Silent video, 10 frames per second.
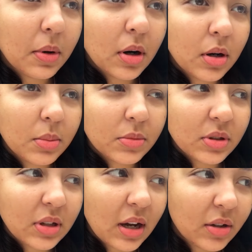Um,
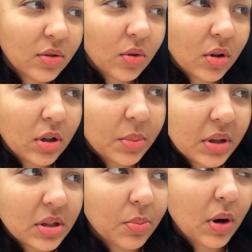it's kind of sort of going to
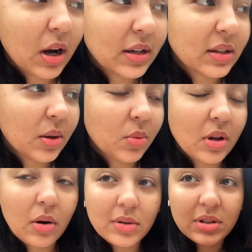be a surprise, and
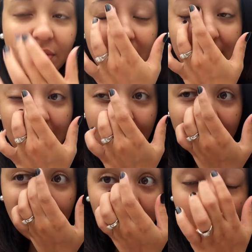with all the stuff that's
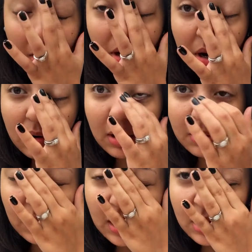happening
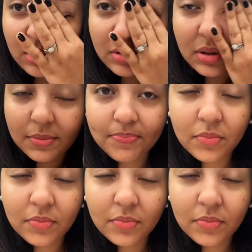around the house,